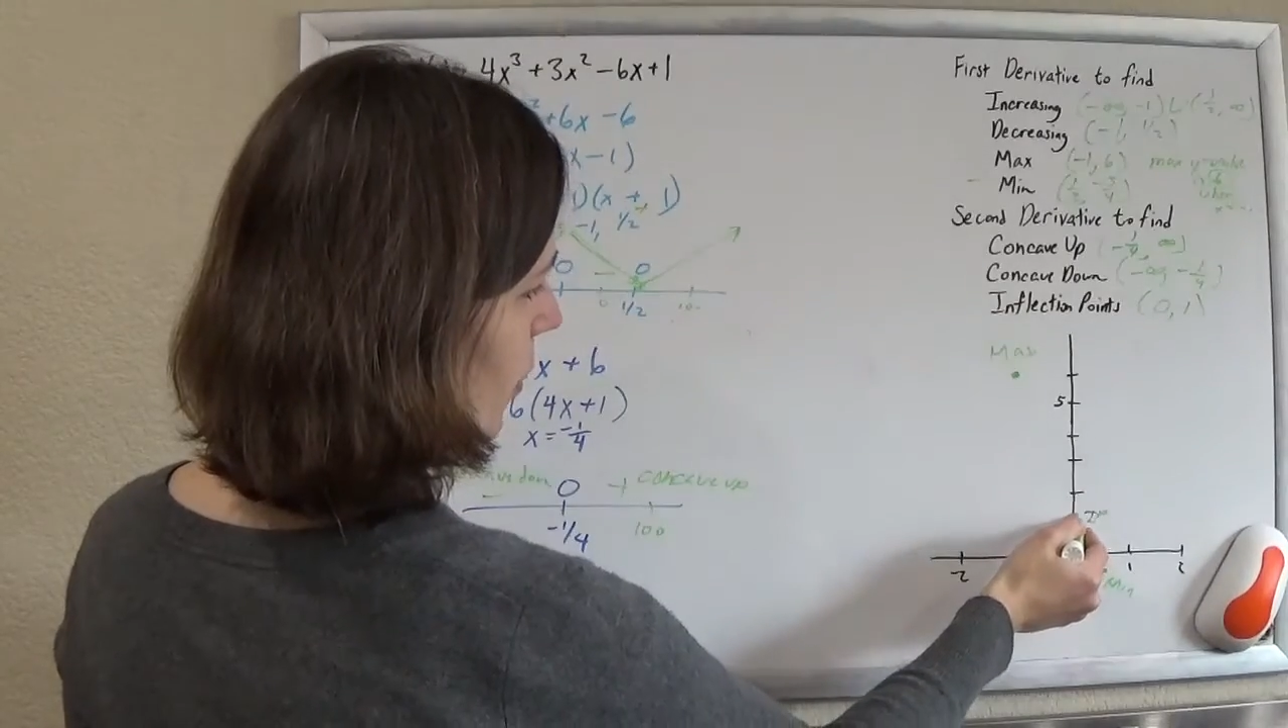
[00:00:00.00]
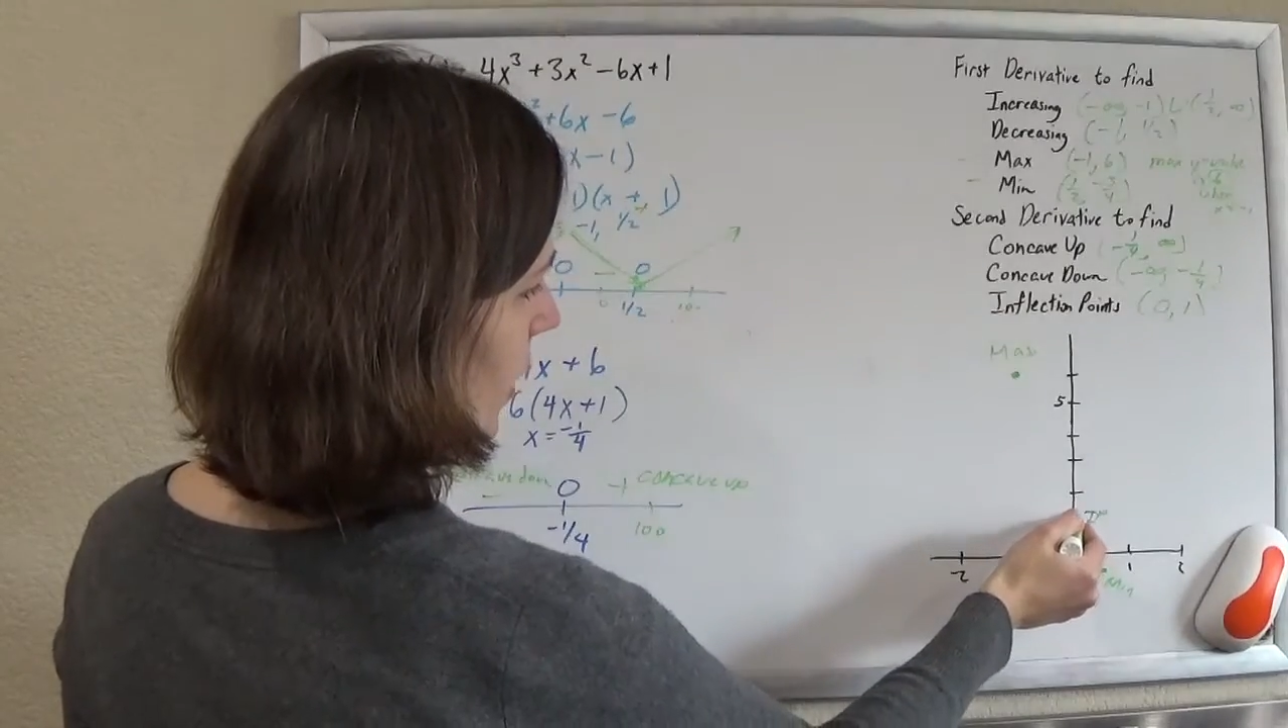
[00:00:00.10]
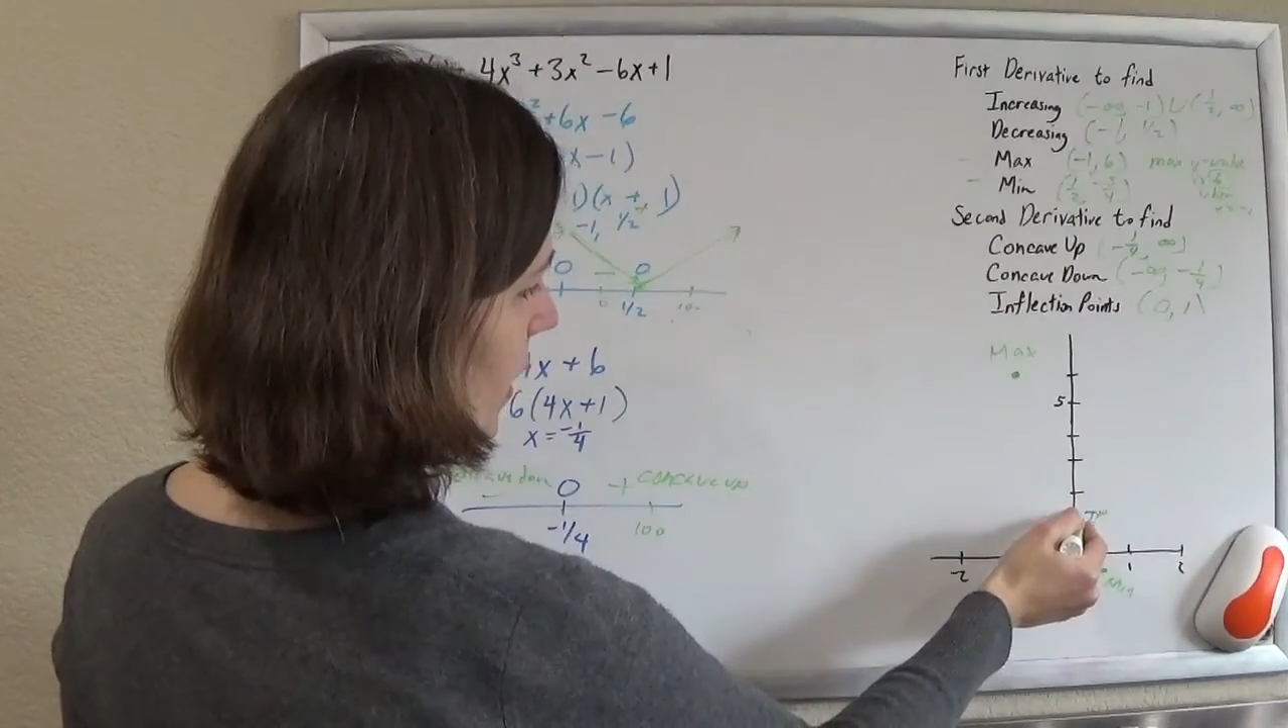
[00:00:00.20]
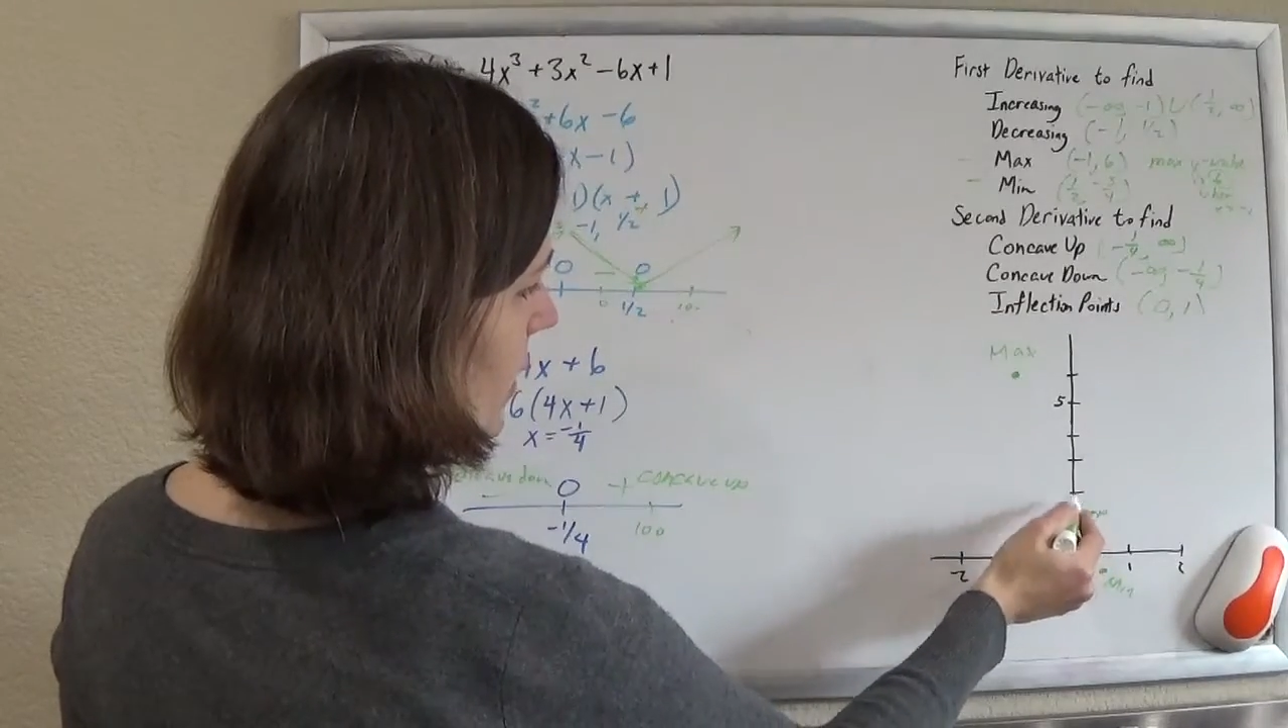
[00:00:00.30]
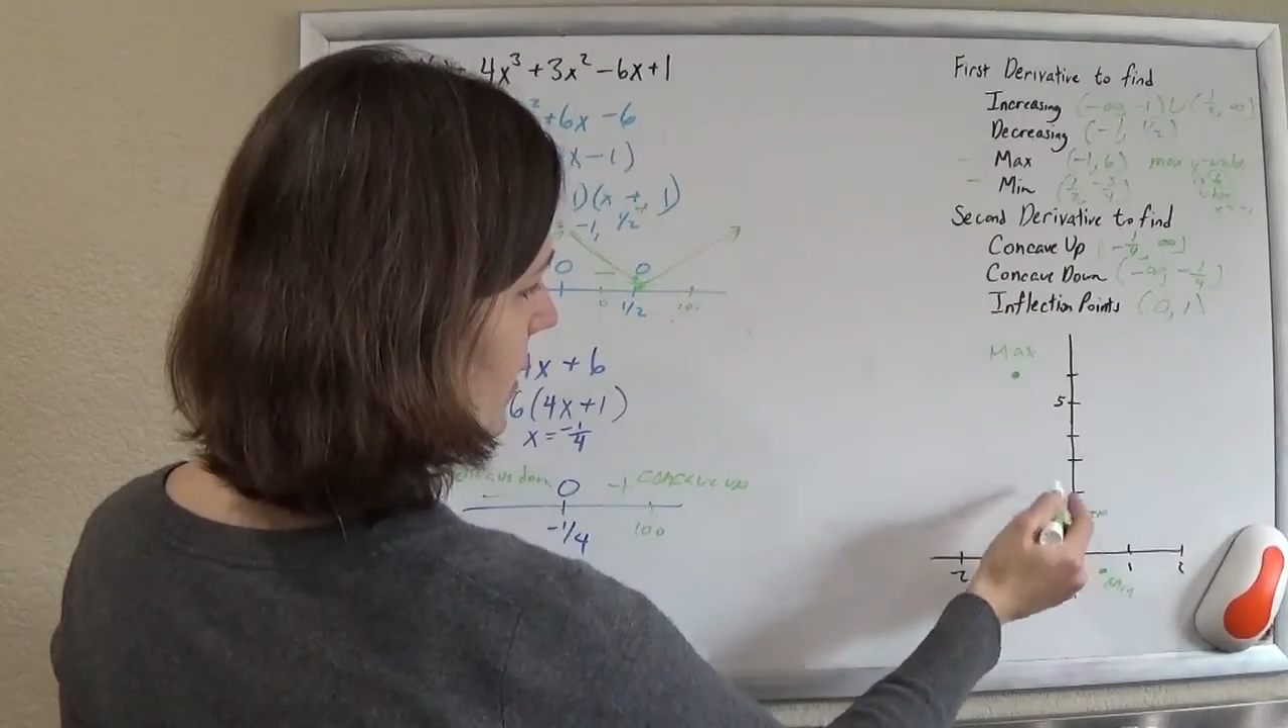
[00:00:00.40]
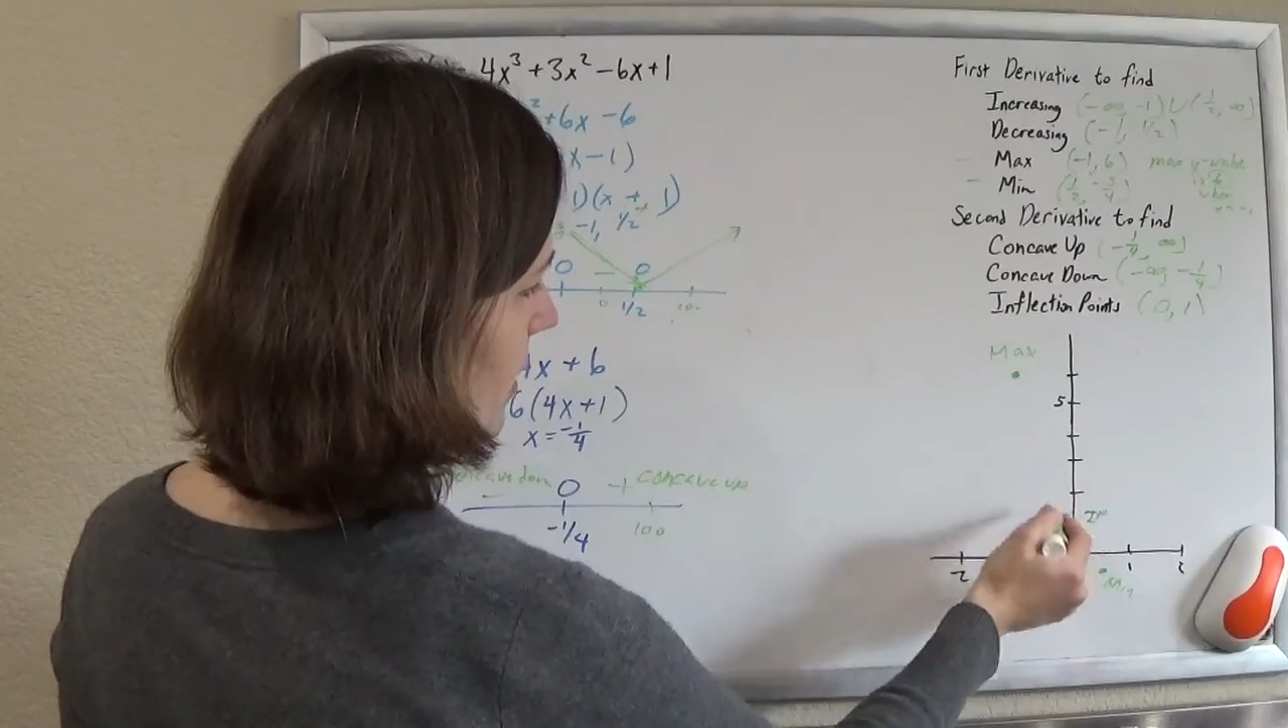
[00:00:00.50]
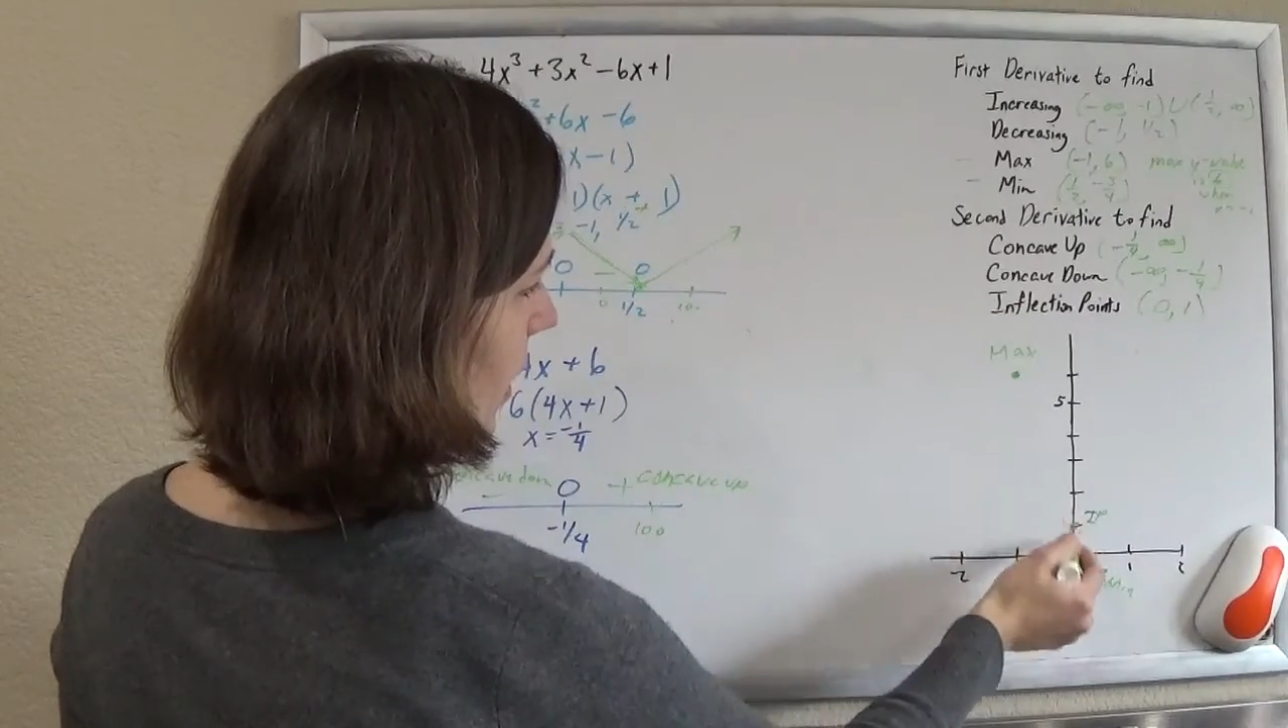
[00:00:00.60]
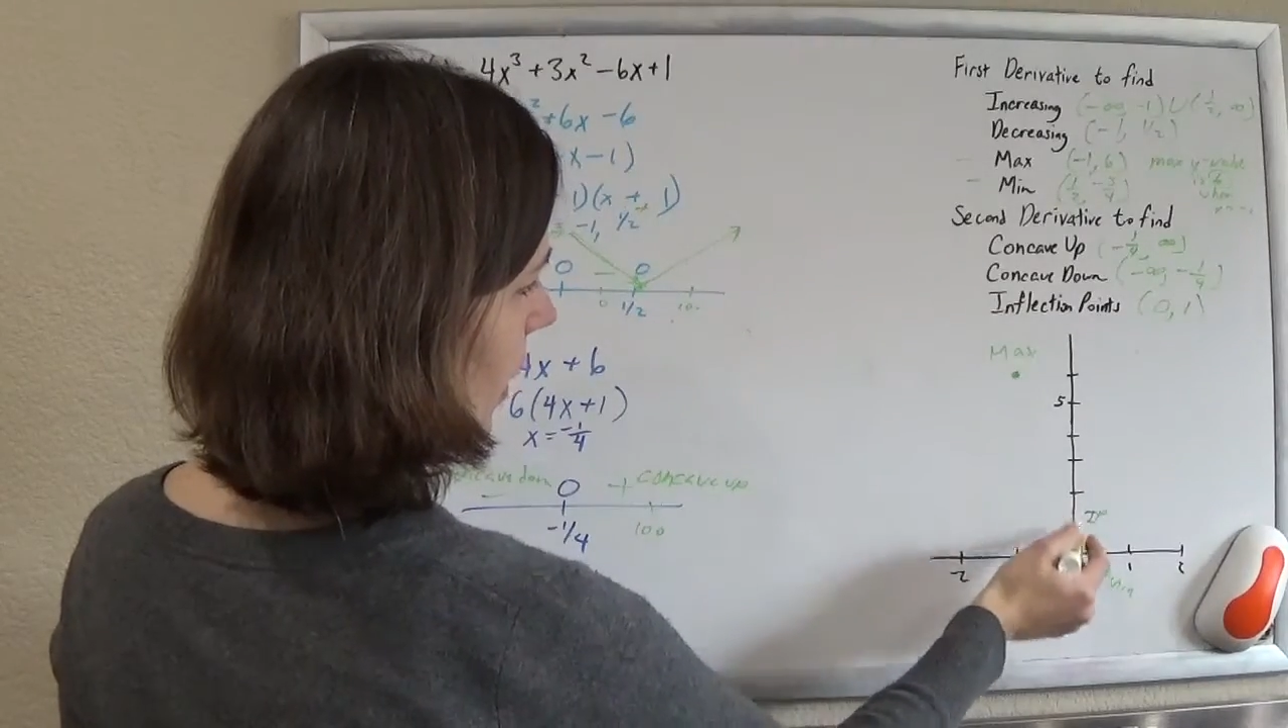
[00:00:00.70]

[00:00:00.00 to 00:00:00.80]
point,